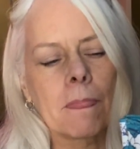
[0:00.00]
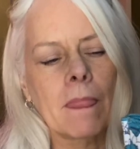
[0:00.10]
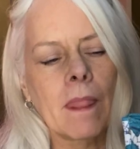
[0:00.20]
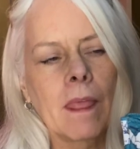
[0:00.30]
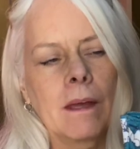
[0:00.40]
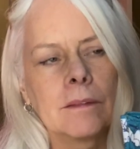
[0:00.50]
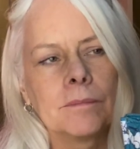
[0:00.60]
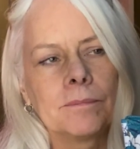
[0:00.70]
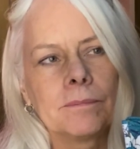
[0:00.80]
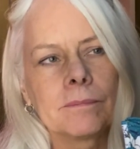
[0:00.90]

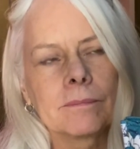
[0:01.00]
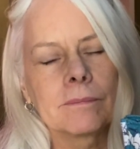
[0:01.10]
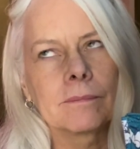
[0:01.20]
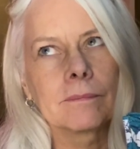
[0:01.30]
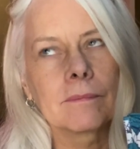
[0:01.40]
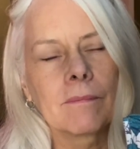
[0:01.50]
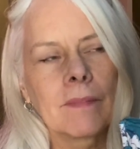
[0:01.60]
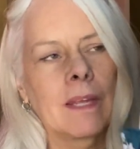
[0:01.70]
Nothing is said.